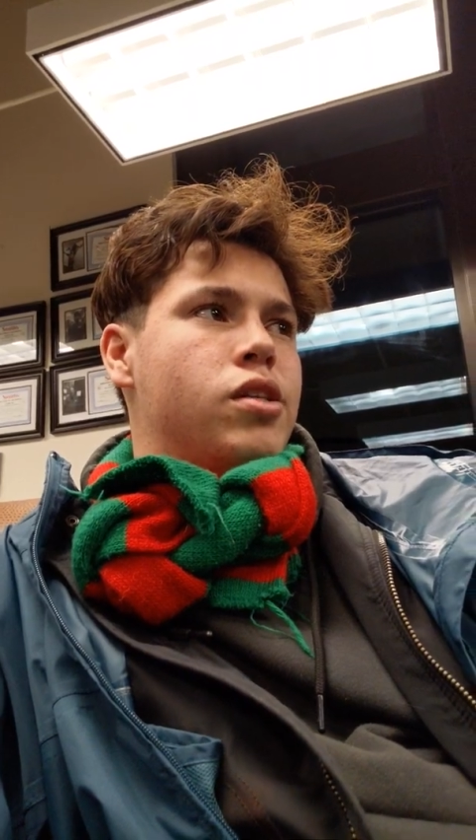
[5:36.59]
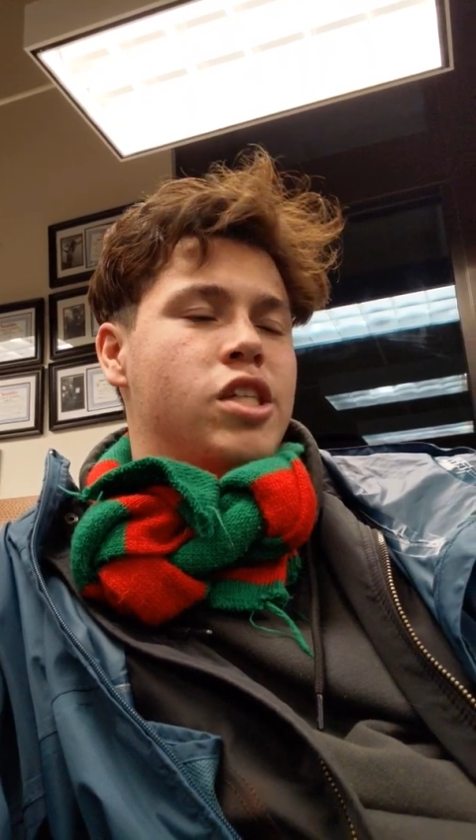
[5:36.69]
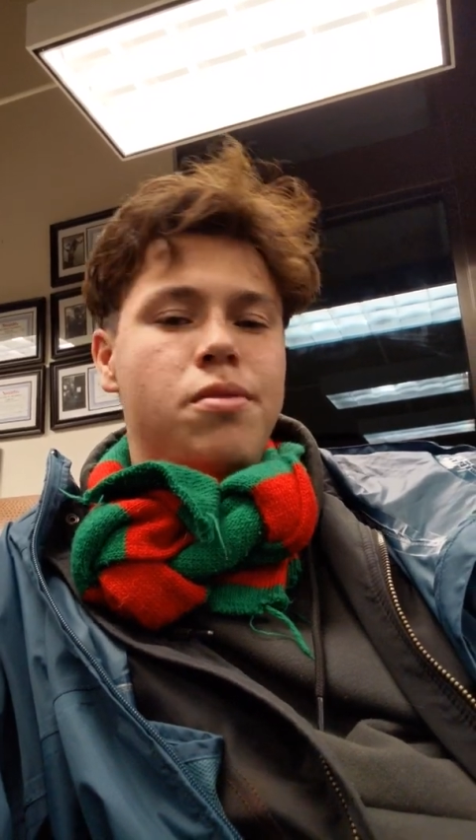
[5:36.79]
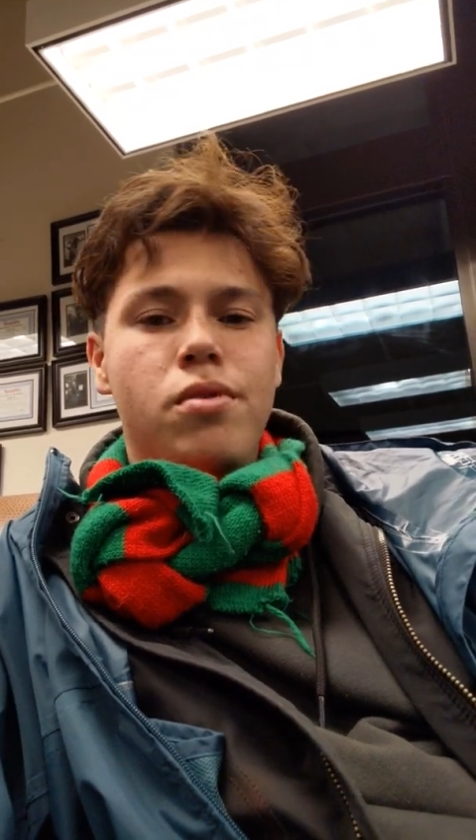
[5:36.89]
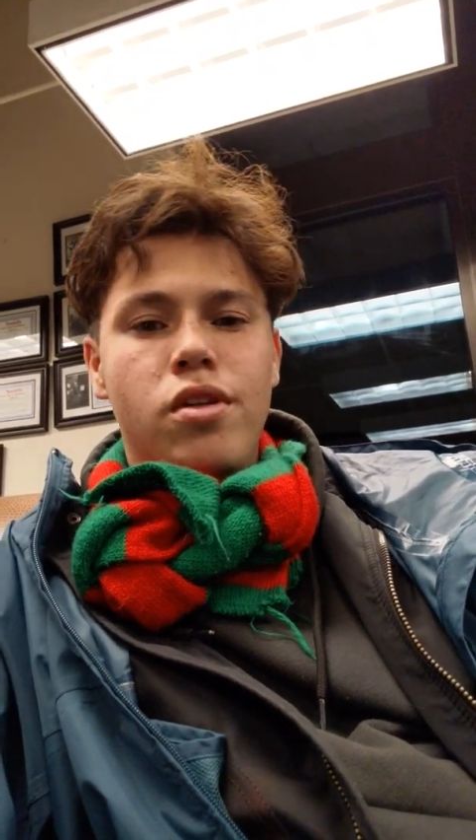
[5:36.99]

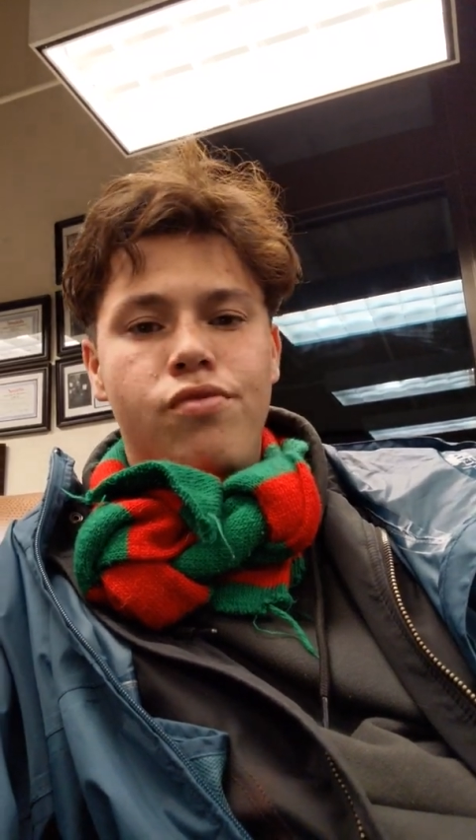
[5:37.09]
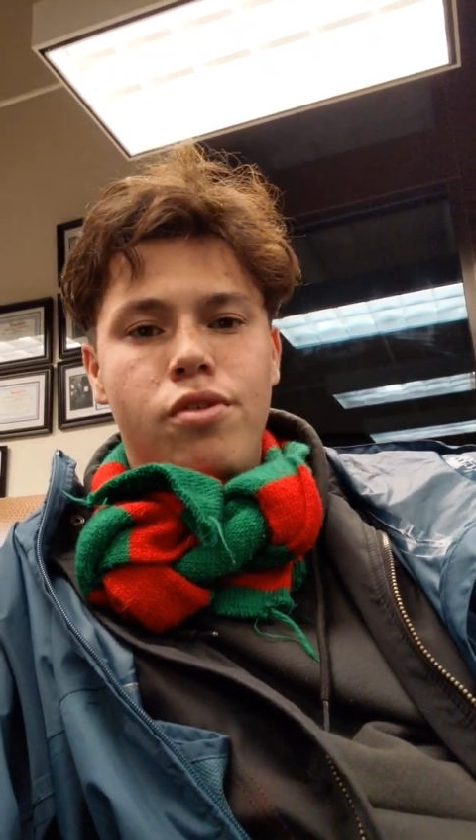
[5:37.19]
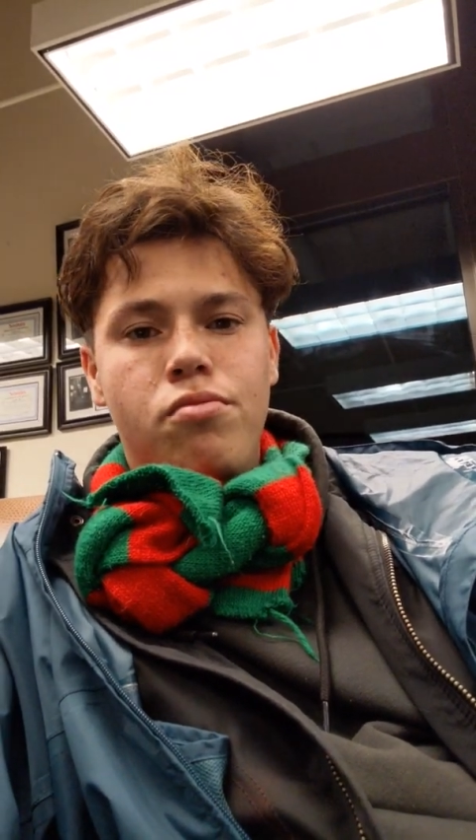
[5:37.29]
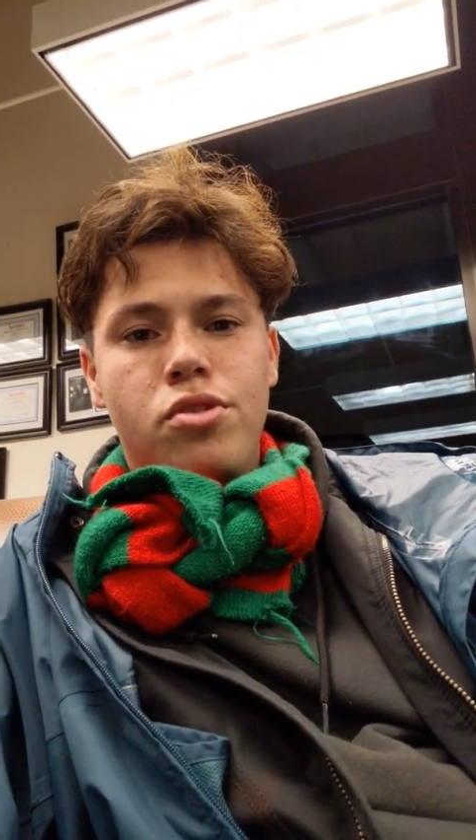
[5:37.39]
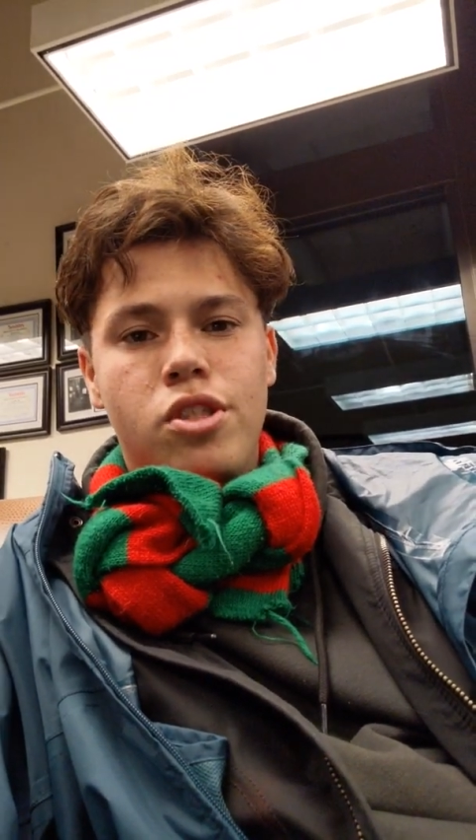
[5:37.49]
Team Brenda
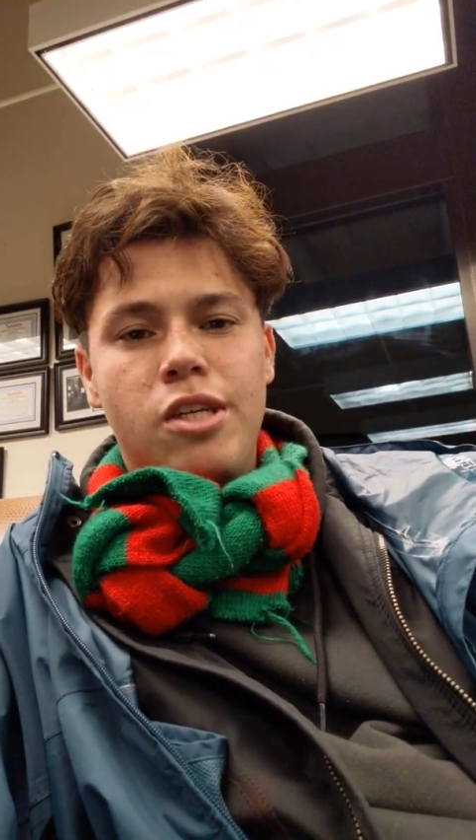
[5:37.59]
Films,